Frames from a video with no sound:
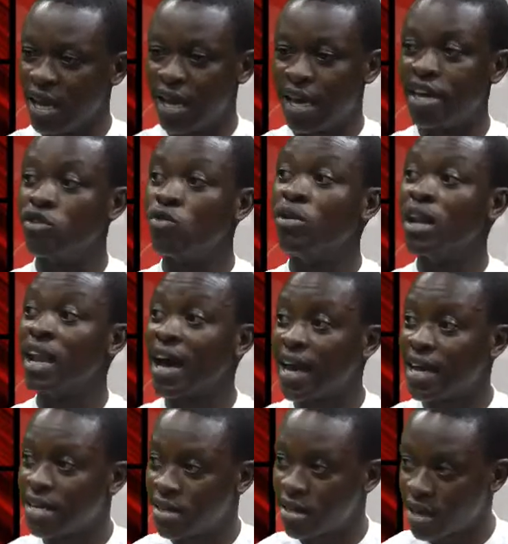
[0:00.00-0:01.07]
a
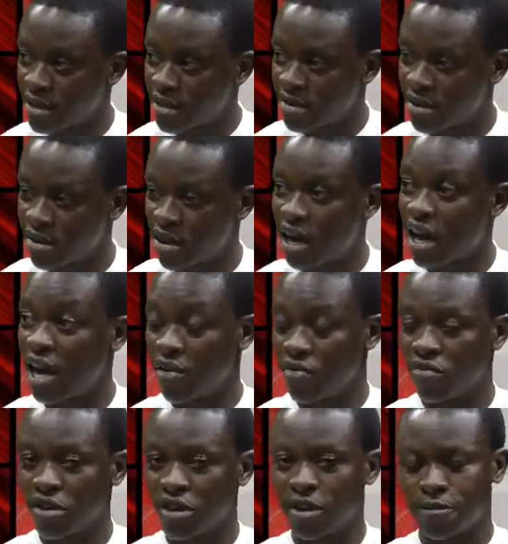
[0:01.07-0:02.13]
united
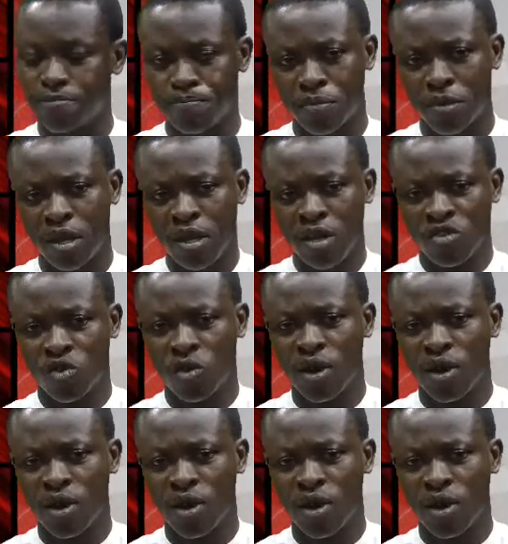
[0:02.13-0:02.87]
Africa. So